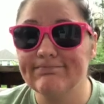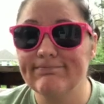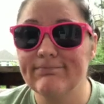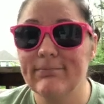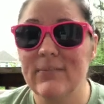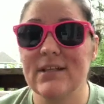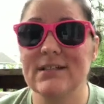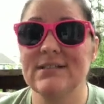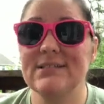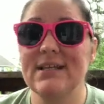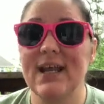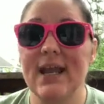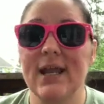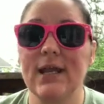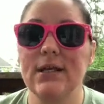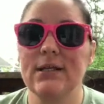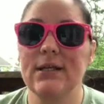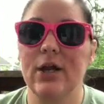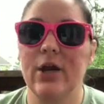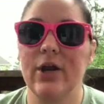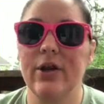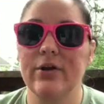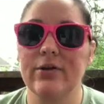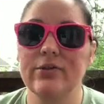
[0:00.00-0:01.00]
The
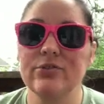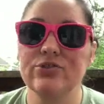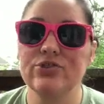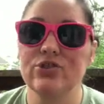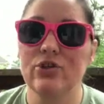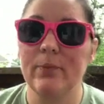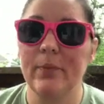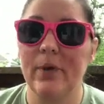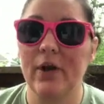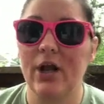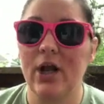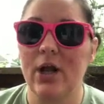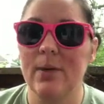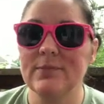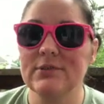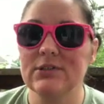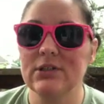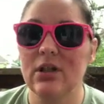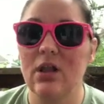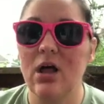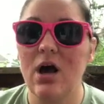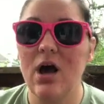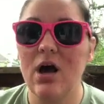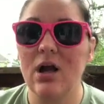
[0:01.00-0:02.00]
secondary consumer comes
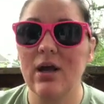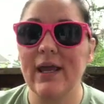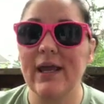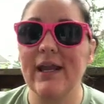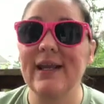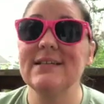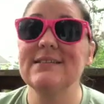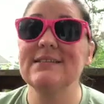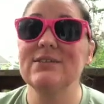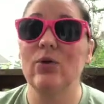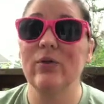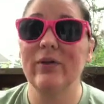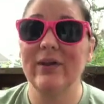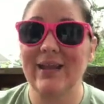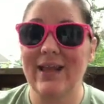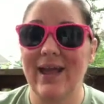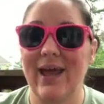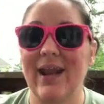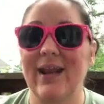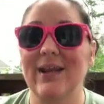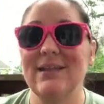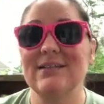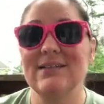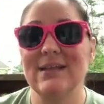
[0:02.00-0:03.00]
along and it's only
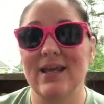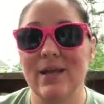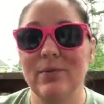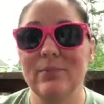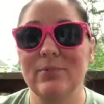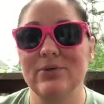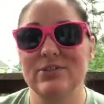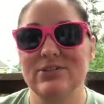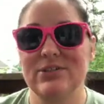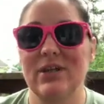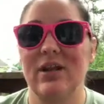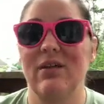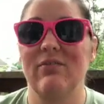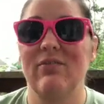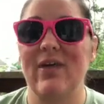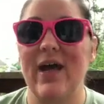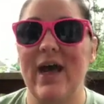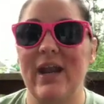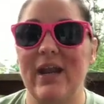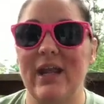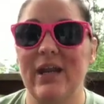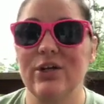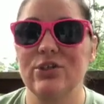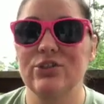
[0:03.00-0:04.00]
getting 10% of
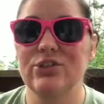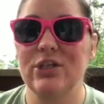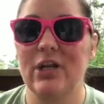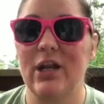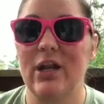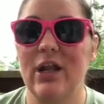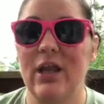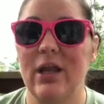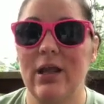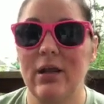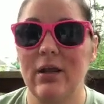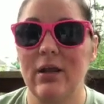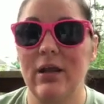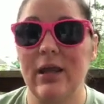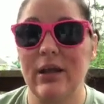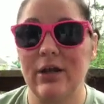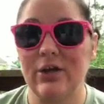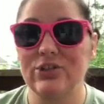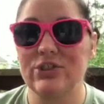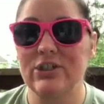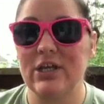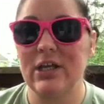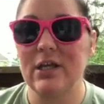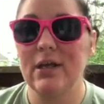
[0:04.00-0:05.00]
that energy,
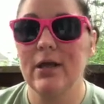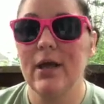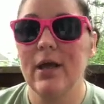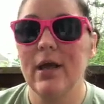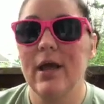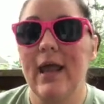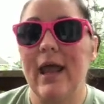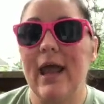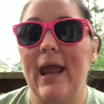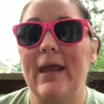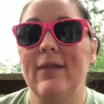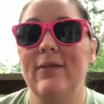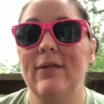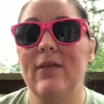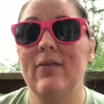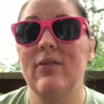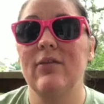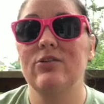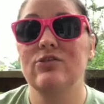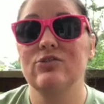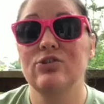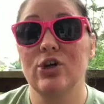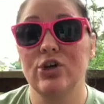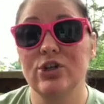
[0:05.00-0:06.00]
and then the
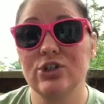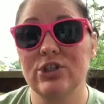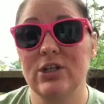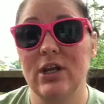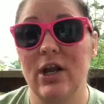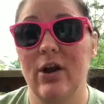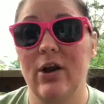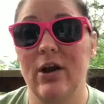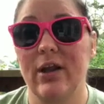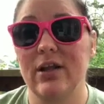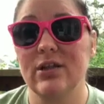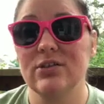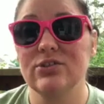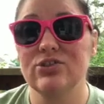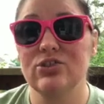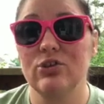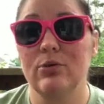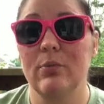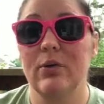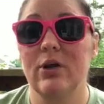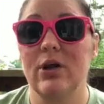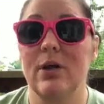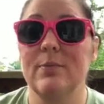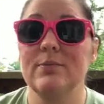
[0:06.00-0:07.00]
tertiary
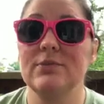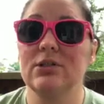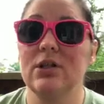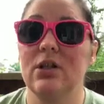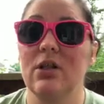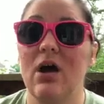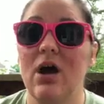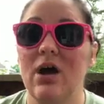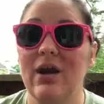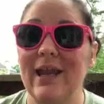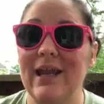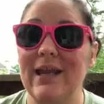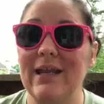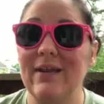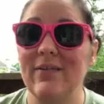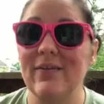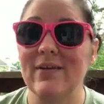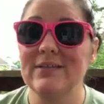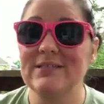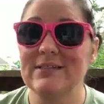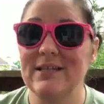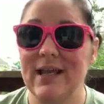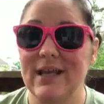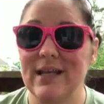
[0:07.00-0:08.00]
consumer comes along eating the
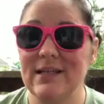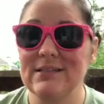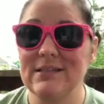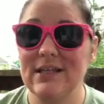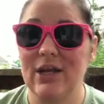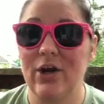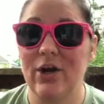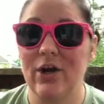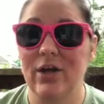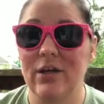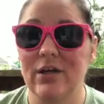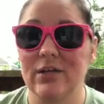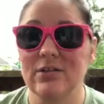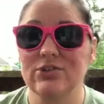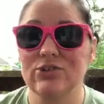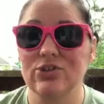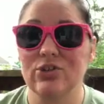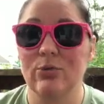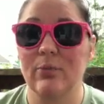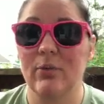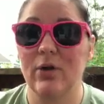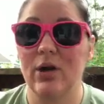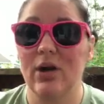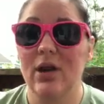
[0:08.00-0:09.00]
secondary
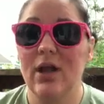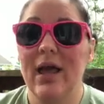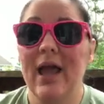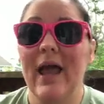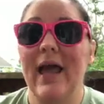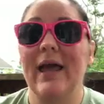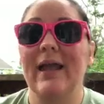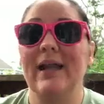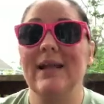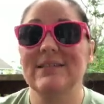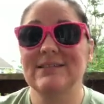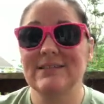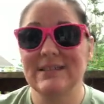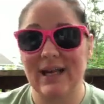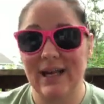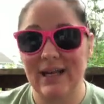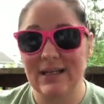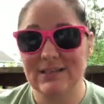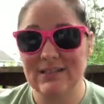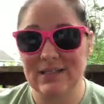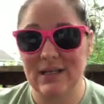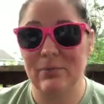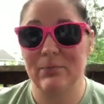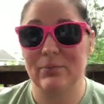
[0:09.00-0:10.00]
consumer and it's getting
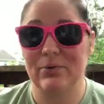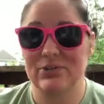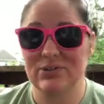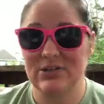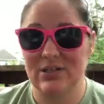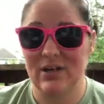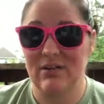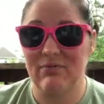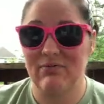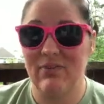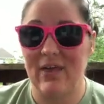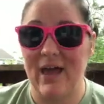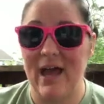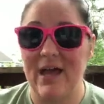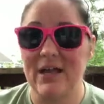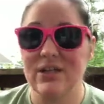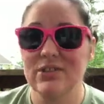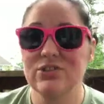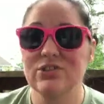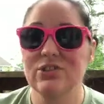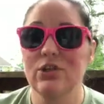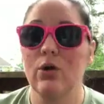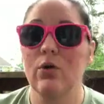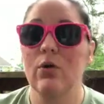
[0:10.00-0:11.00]
10% of that.
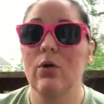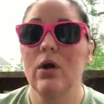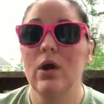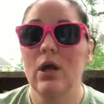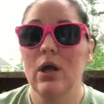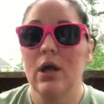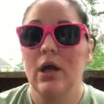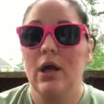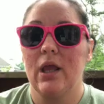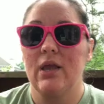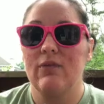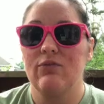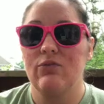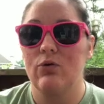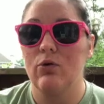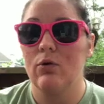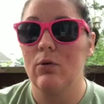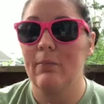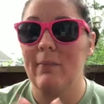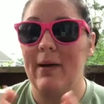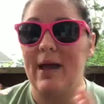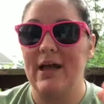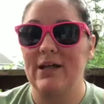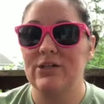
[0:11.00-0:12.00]
So if you
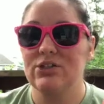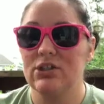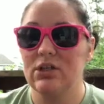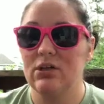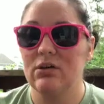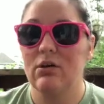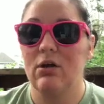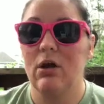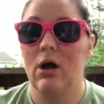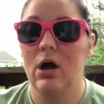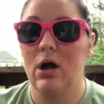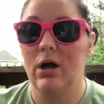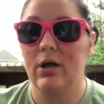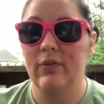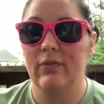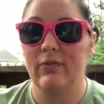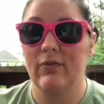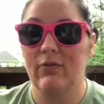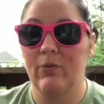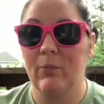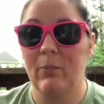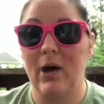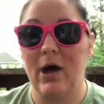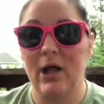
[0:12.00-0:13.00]
imagine on
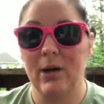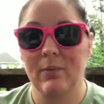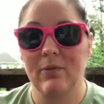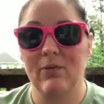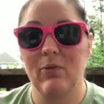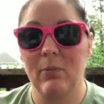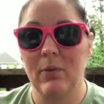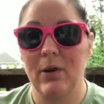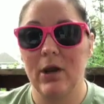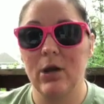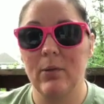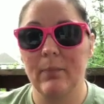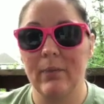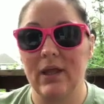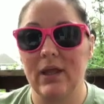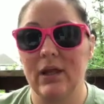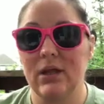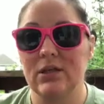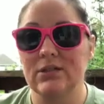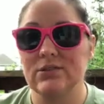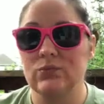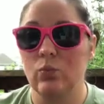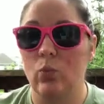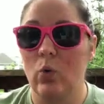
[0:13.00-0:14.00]
the bottom of the pyramid
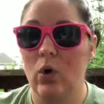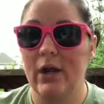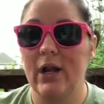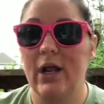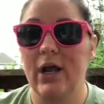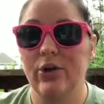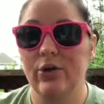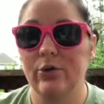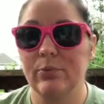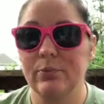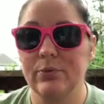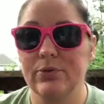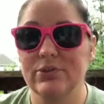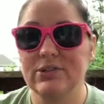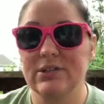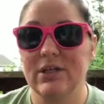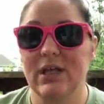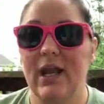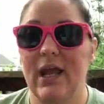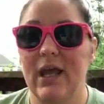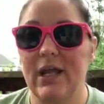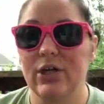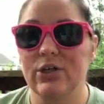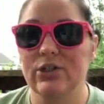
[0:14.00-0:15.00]
is 100%
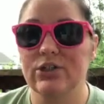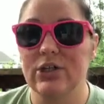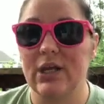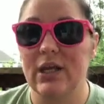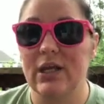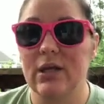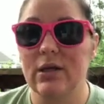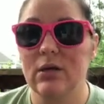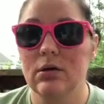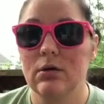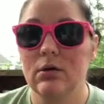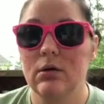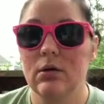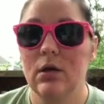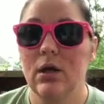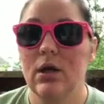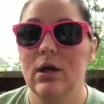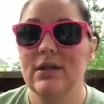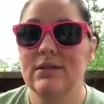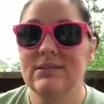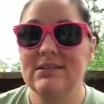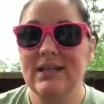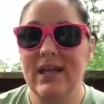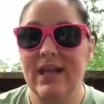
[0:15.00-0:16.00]
energy,
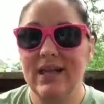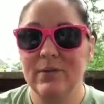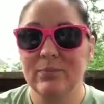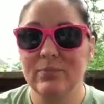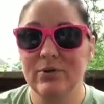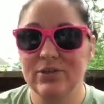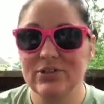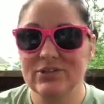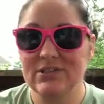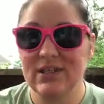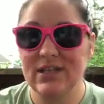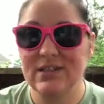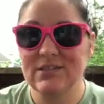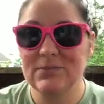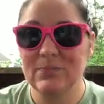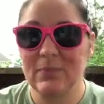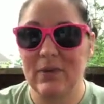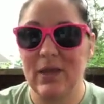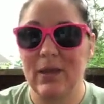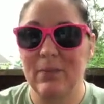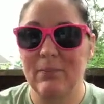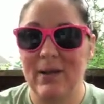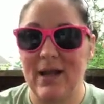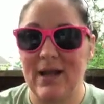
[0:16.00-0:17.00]
10% is
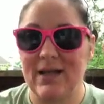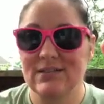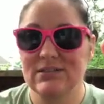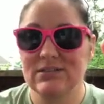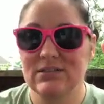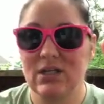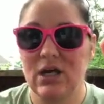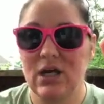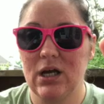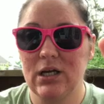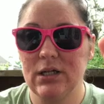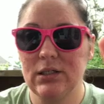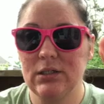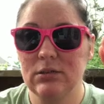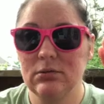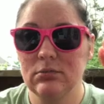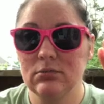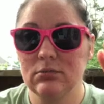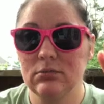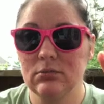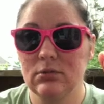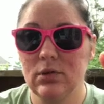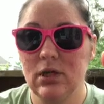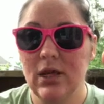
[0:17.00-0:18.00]
being passed on,
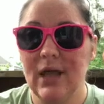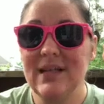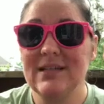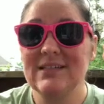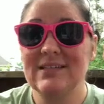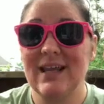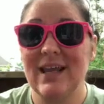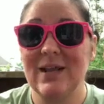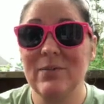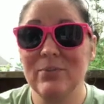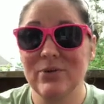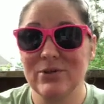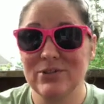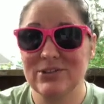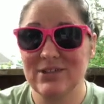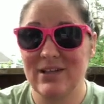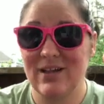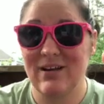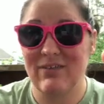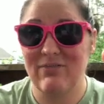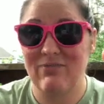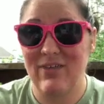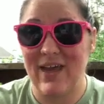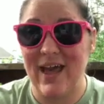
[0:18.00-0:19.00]

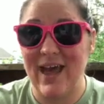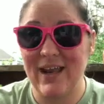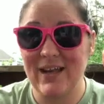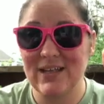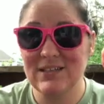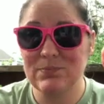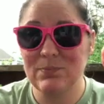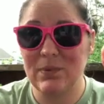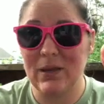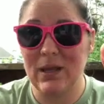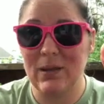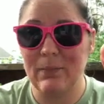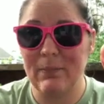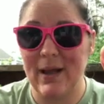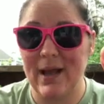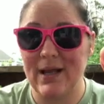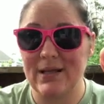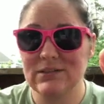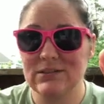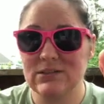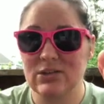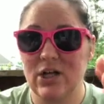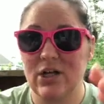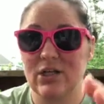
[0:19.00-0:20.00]
10% of that is being
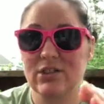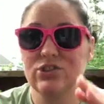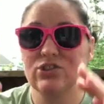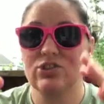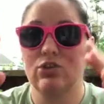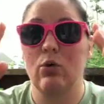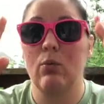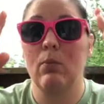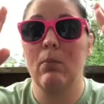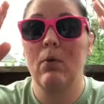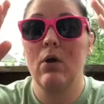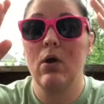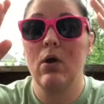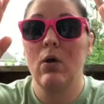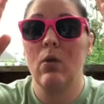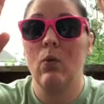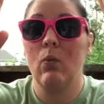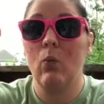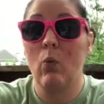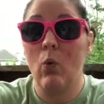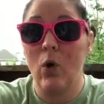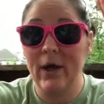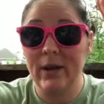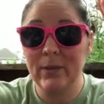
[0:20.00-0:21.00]
passed on, so
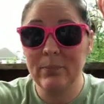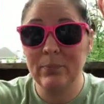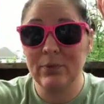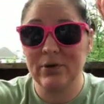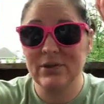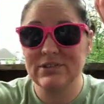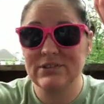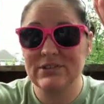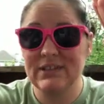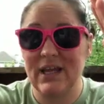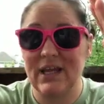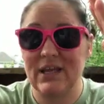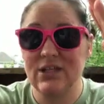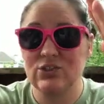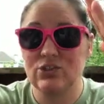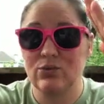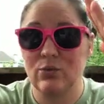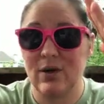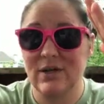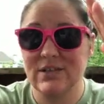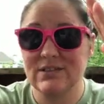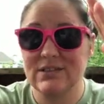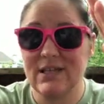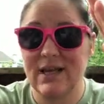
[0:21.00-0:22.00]
1% to
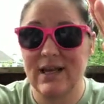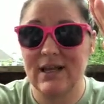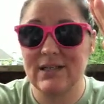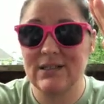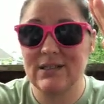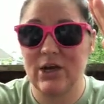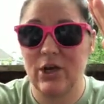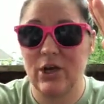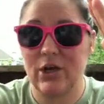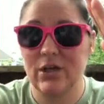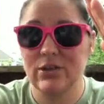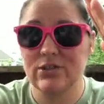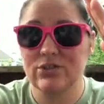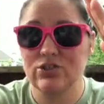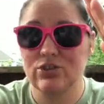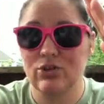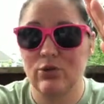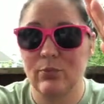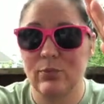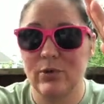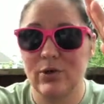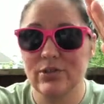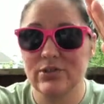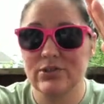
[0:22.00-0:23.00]
our secondary
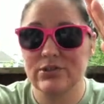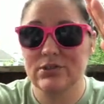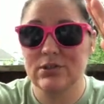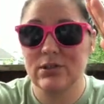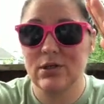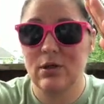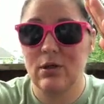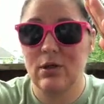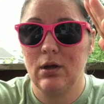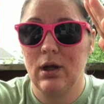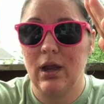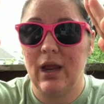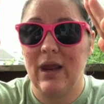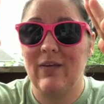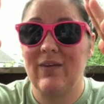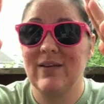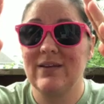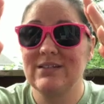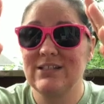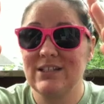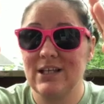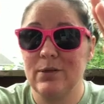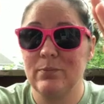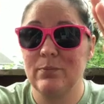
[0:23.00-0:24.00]
consumers, and then
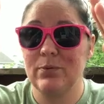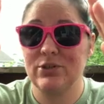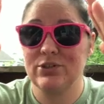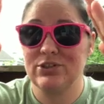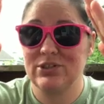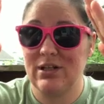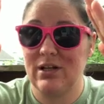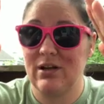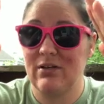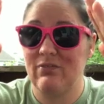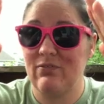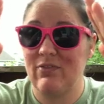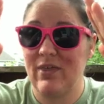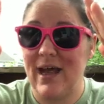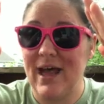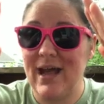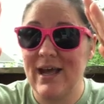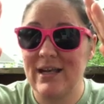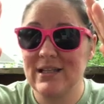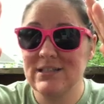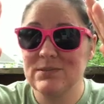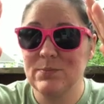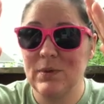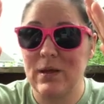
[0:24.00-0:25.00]
10% of
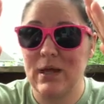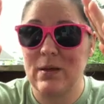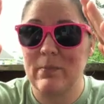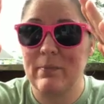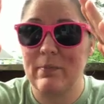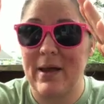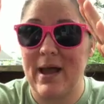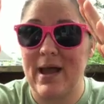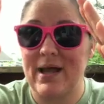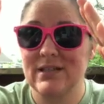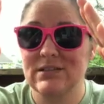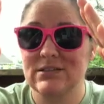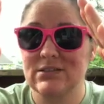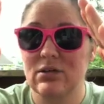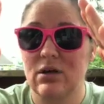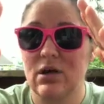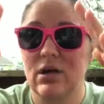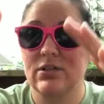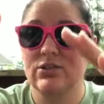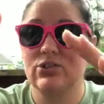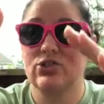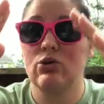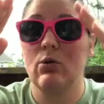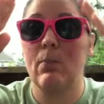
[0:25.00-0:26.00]
that is being passed
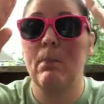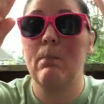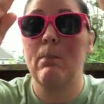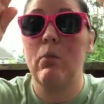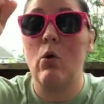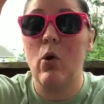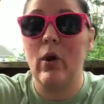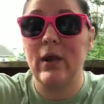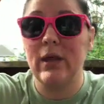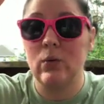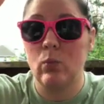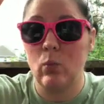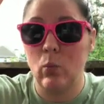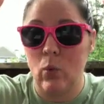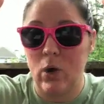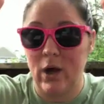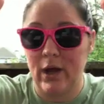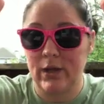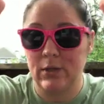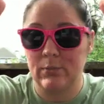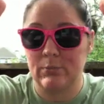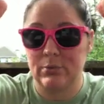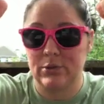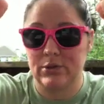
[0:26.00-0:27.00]
on, so
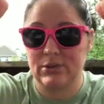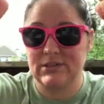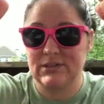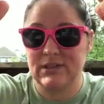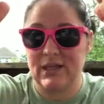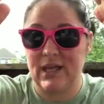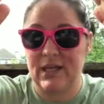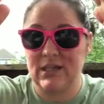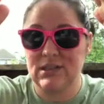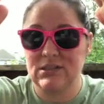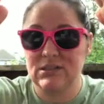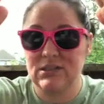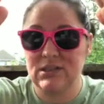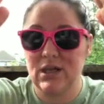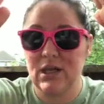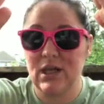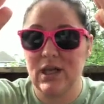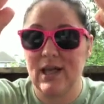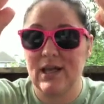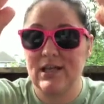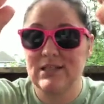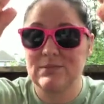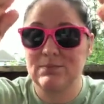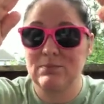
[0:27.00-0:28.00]
0.1%
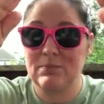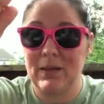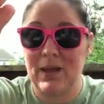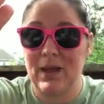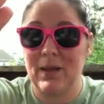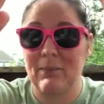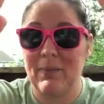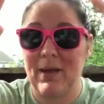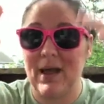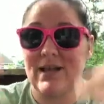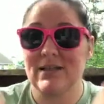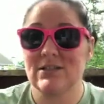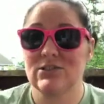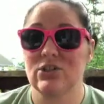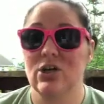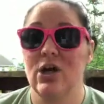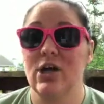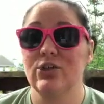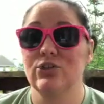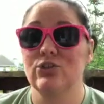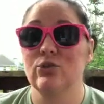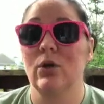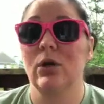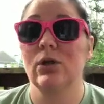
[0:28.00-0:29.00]
is being passed
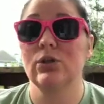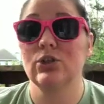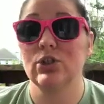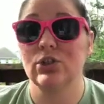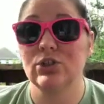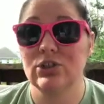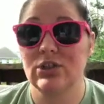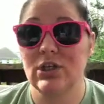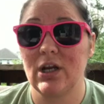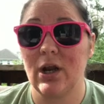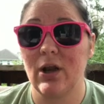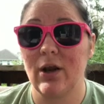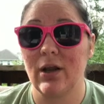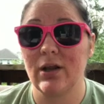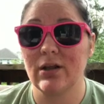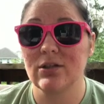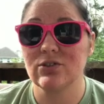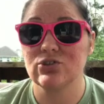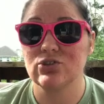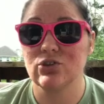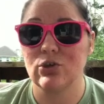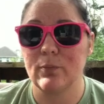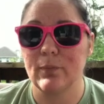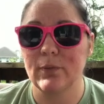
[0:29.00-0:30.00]
on to our tertiary
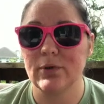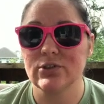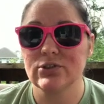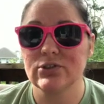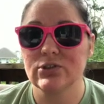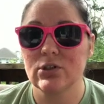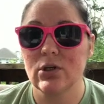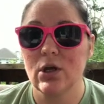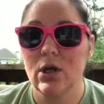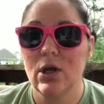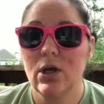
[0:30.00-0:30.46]
consumers.